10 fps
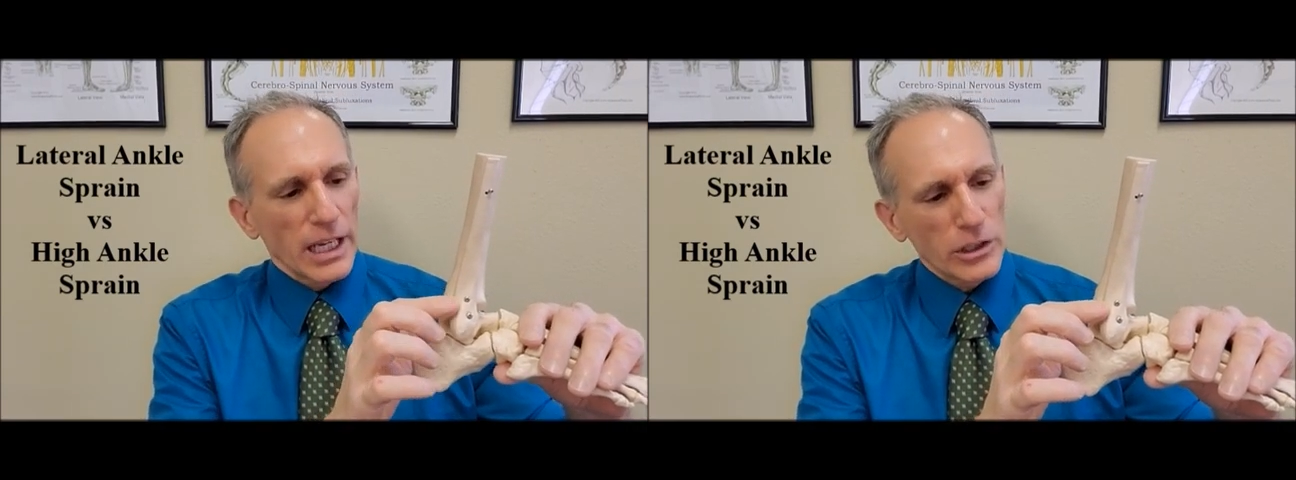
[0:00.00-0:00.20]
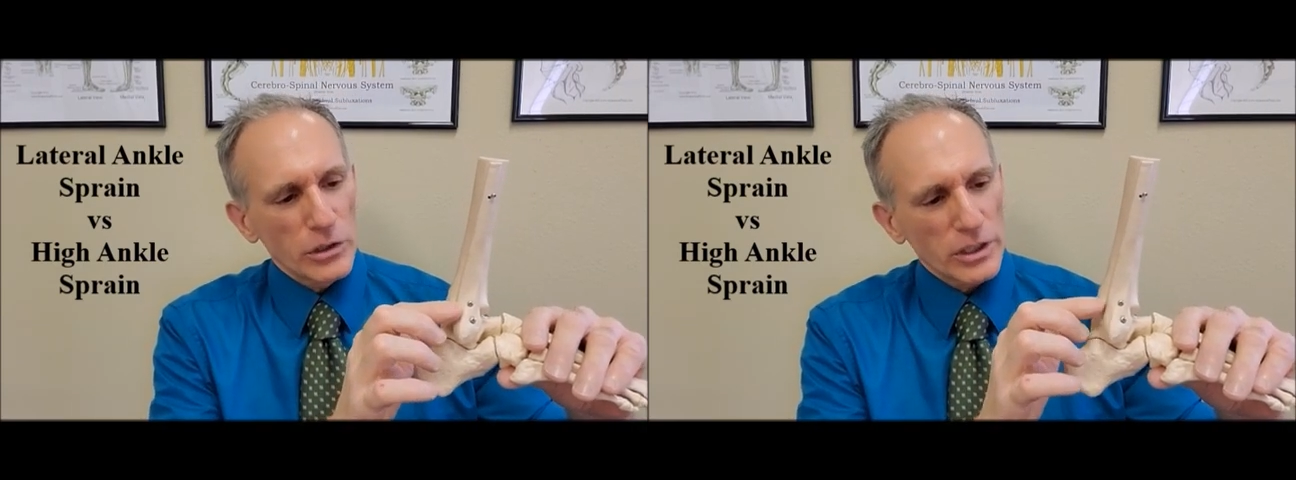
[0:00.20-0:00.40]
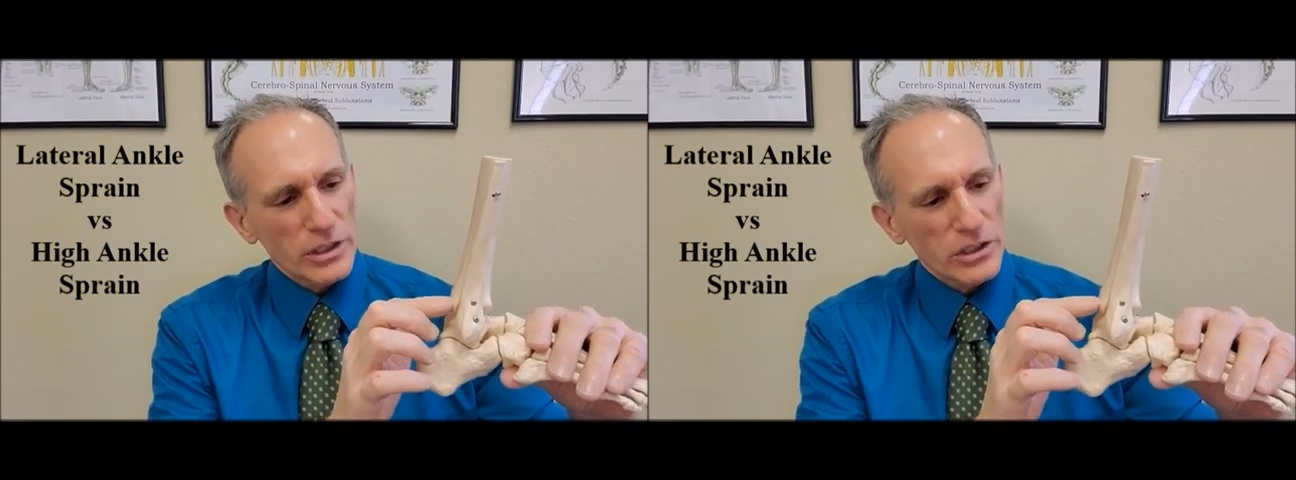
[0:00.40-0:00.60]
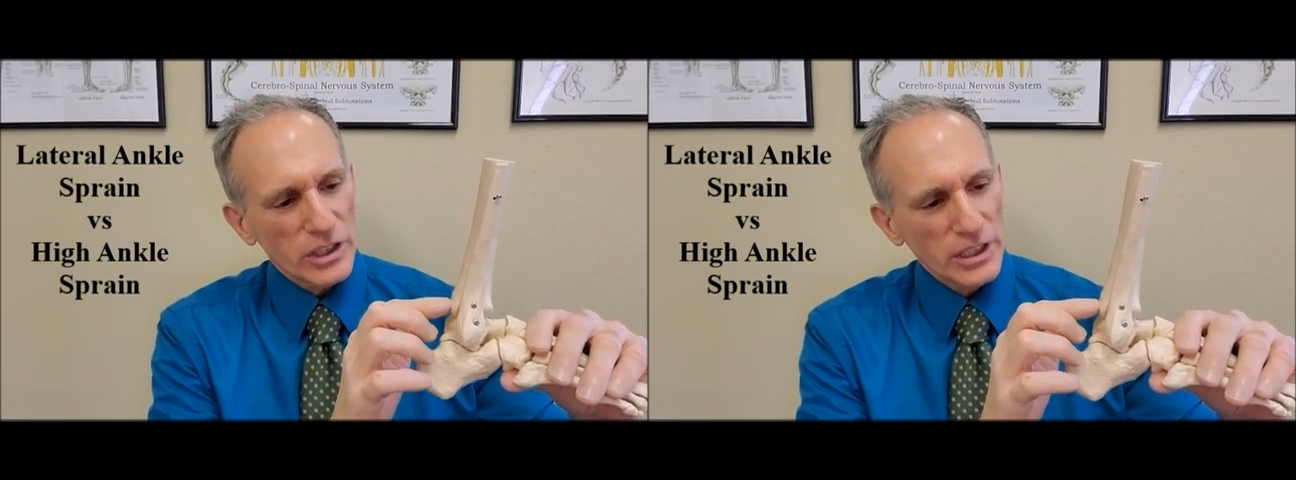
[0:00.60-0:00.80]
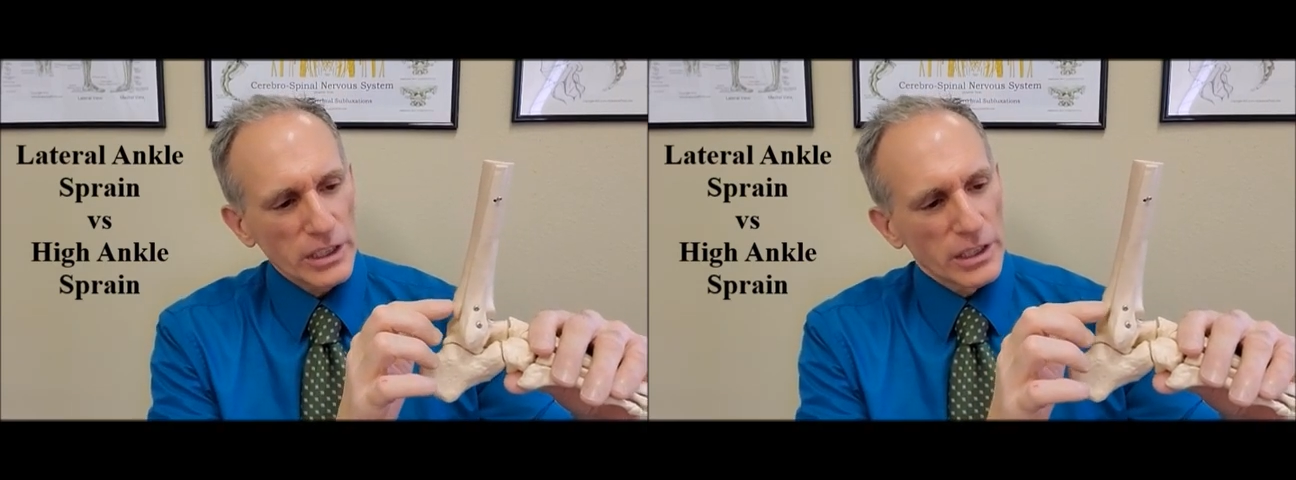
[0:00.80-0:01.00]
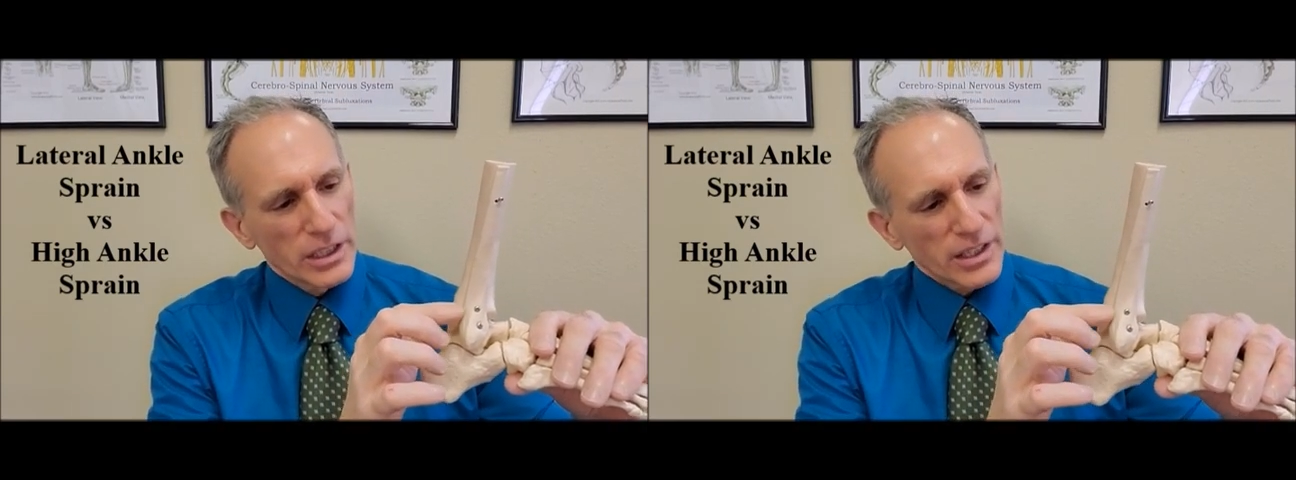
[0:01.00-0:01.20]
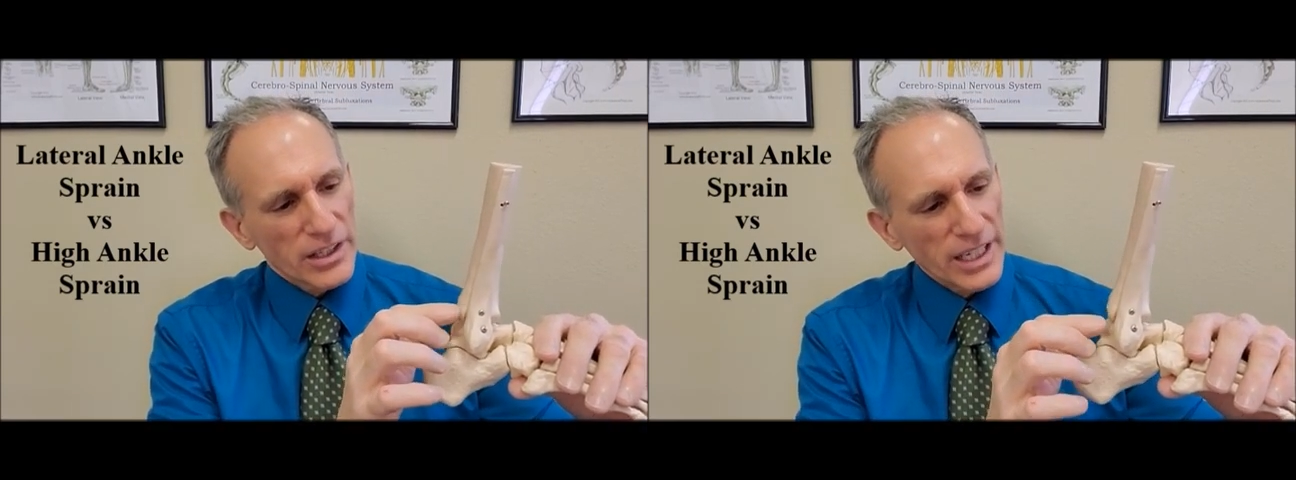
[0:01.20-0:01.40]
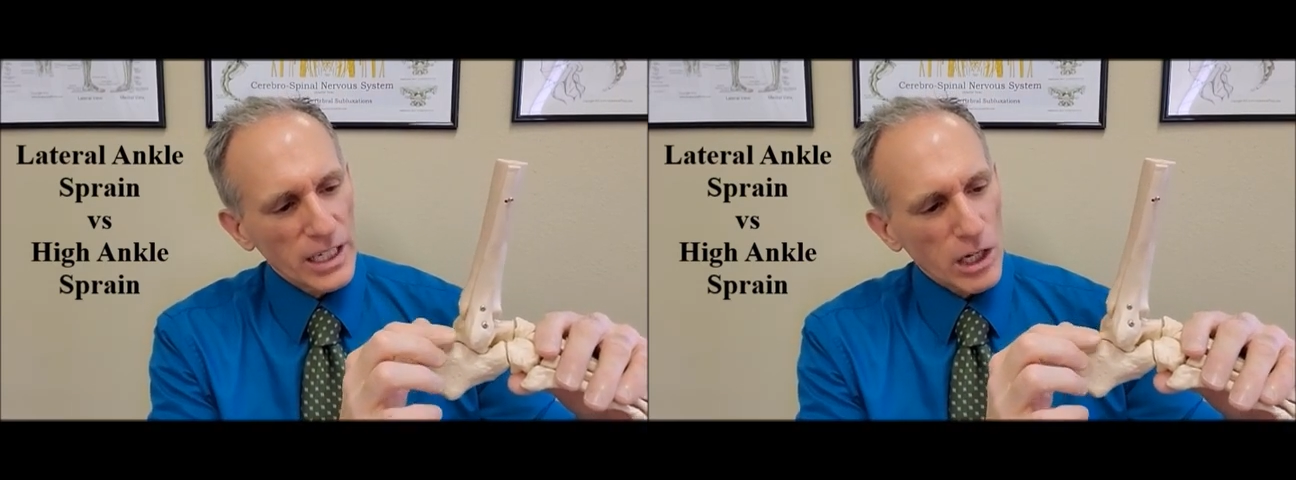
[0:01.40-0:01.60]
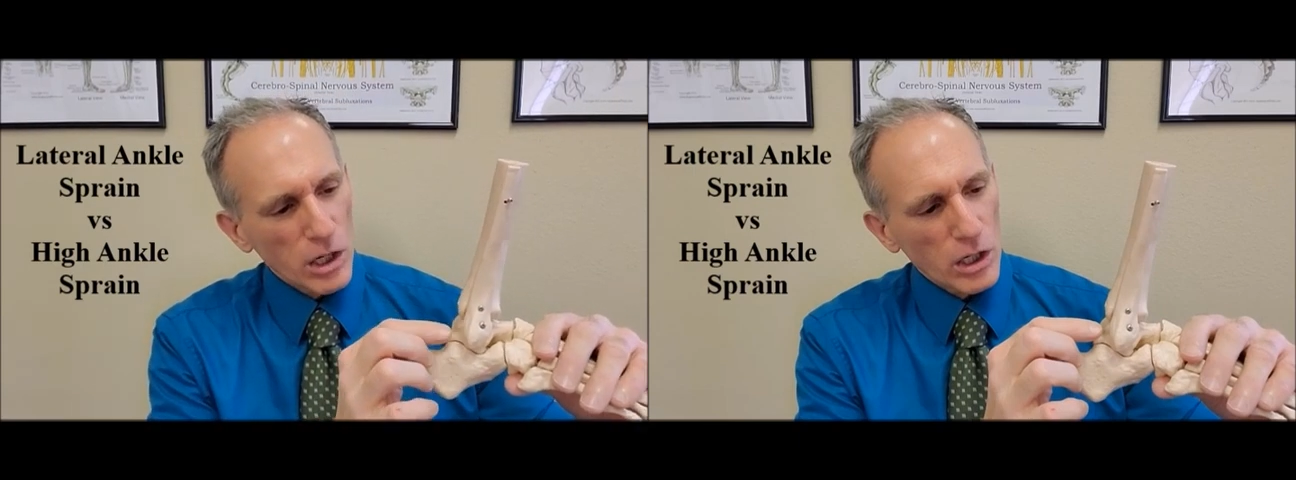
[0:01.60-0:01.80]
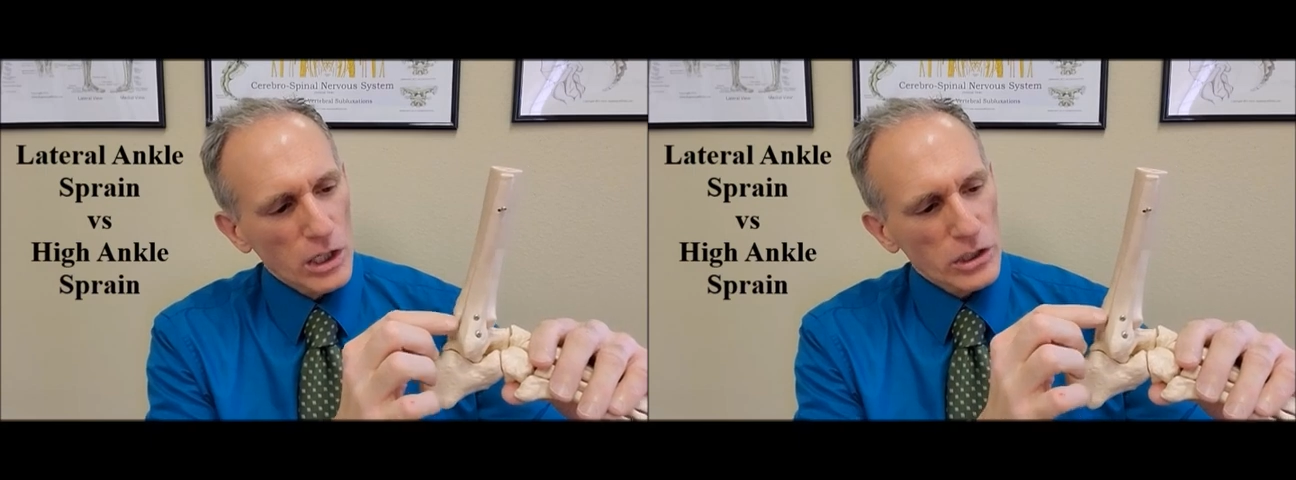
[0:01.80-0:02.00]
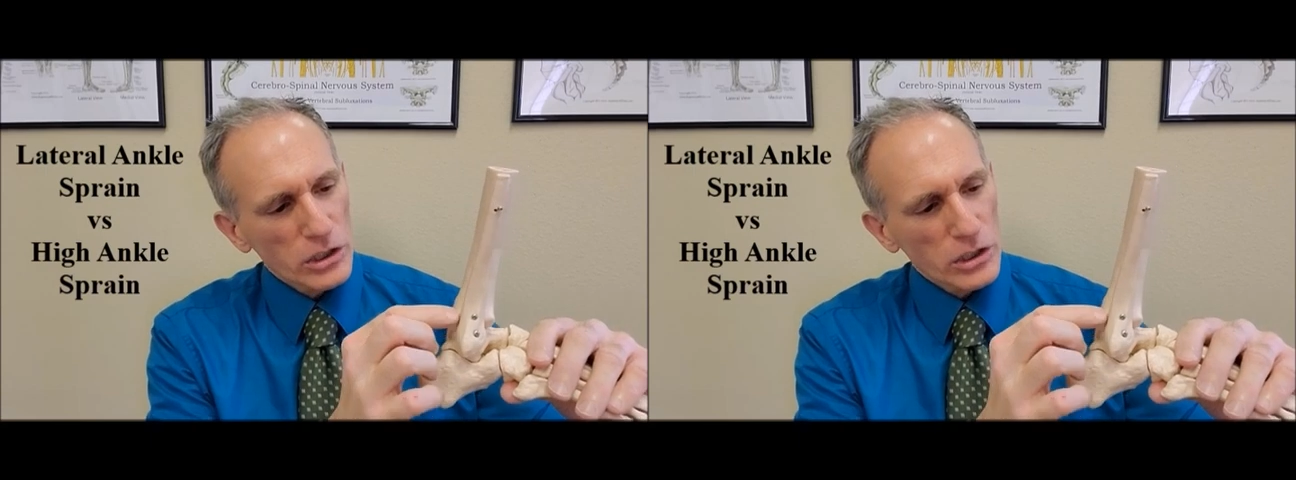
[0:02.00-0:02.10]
and you can see they are